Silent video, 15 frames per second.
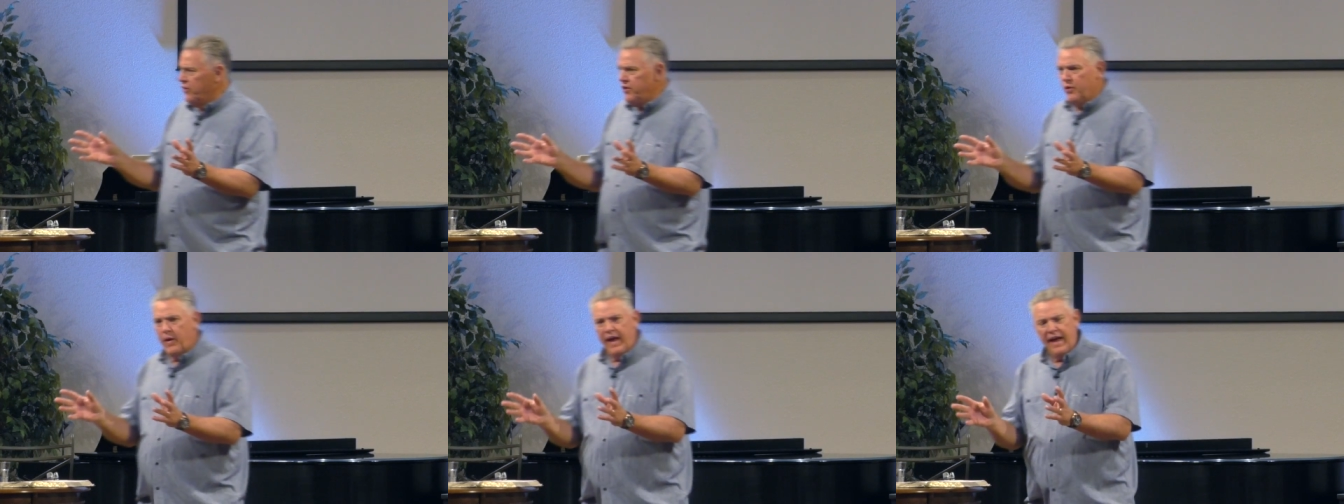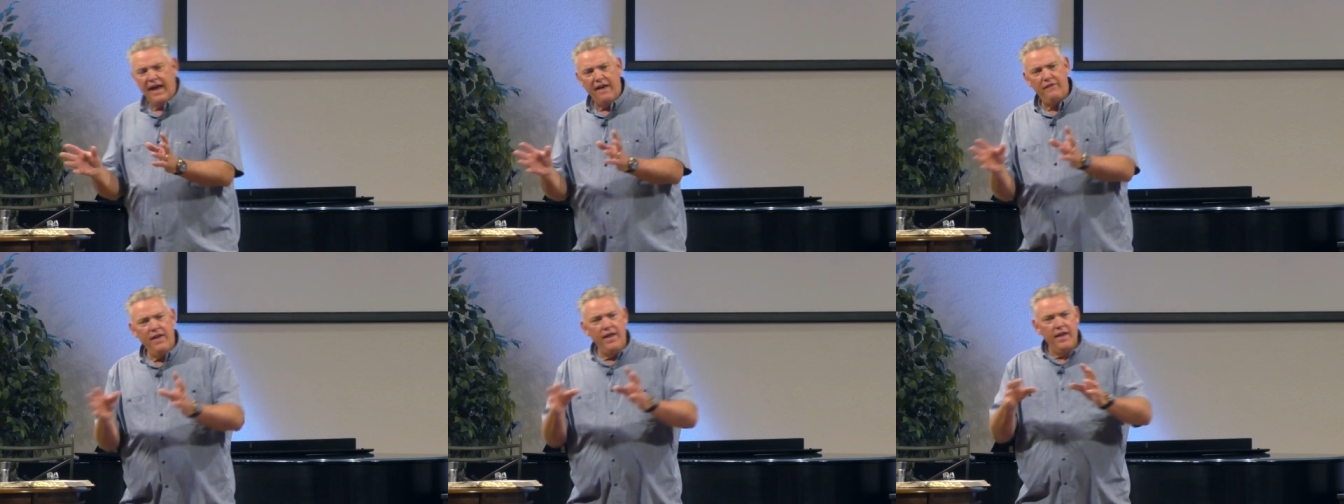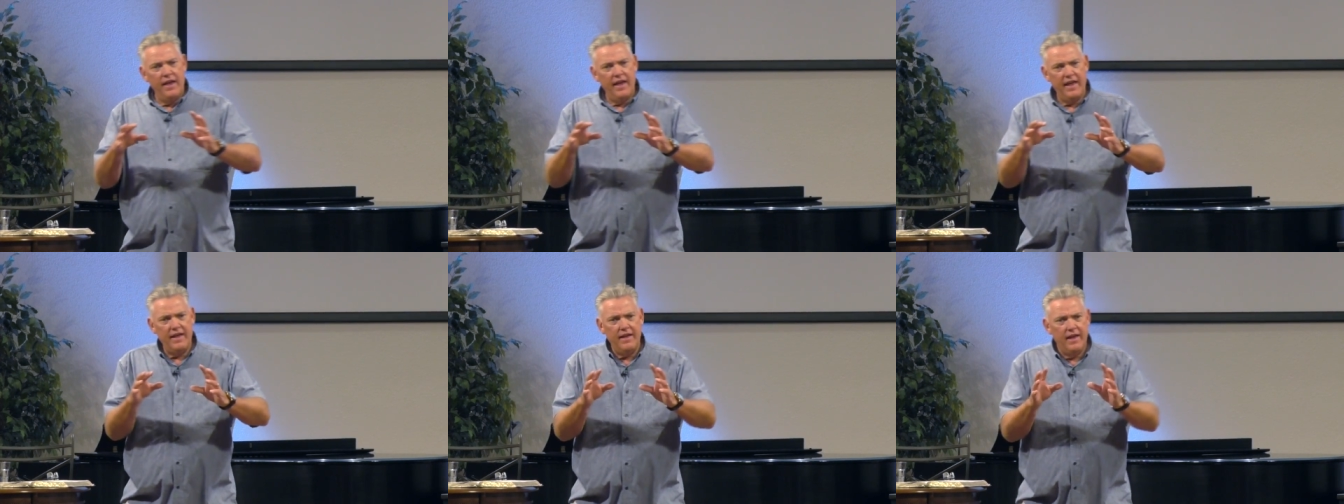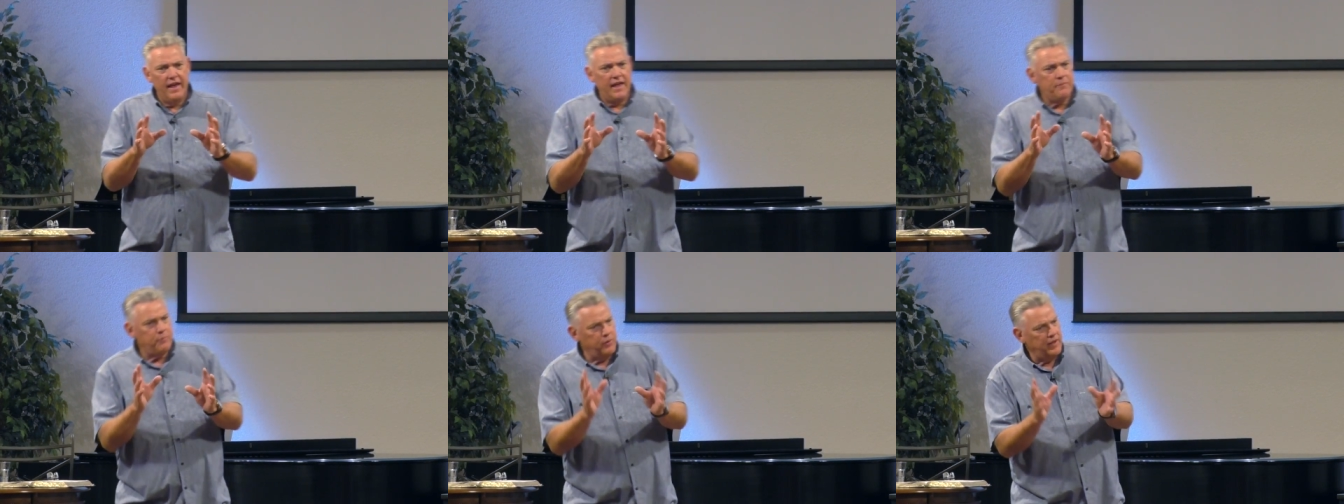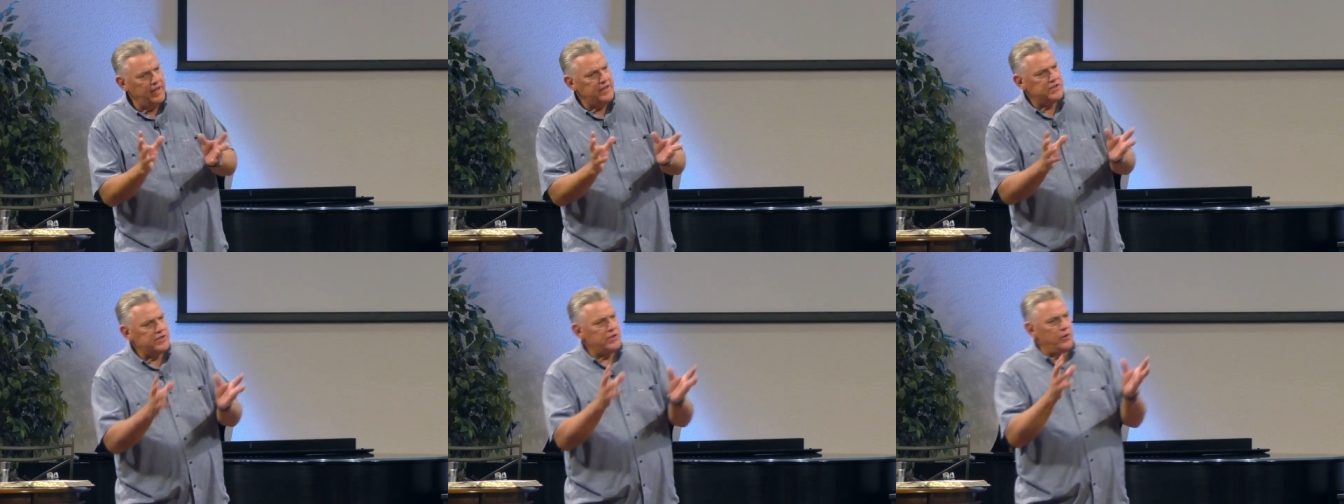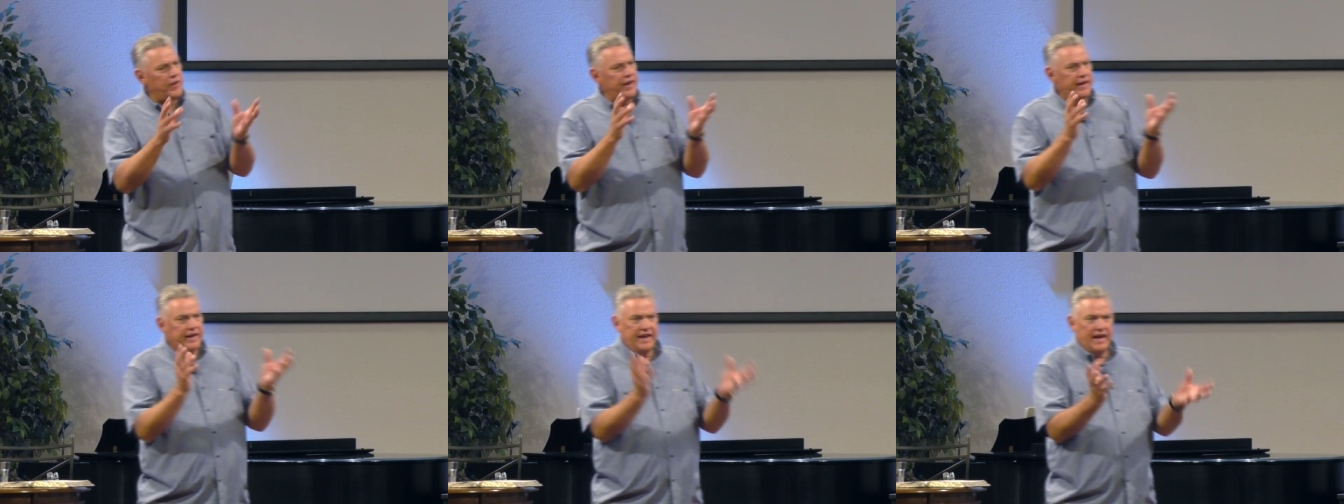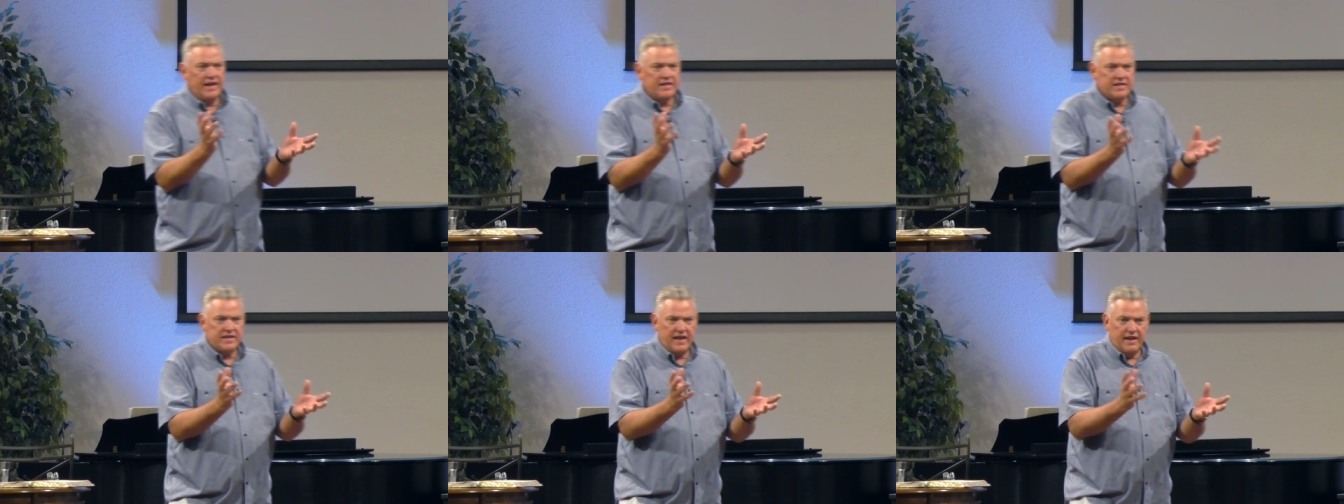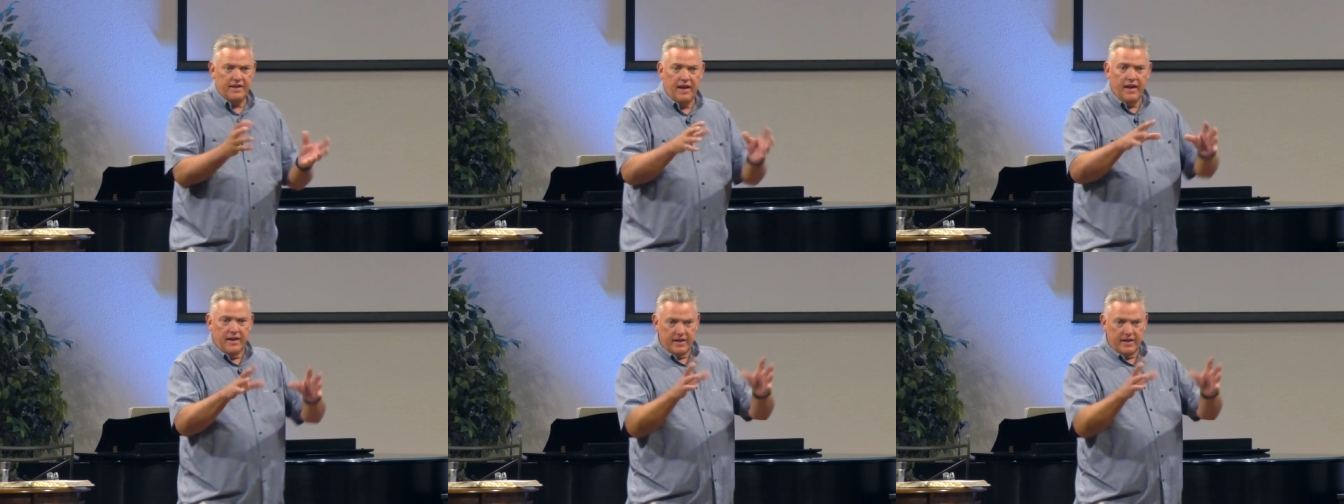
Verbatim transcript: where you have a, a place that a guest in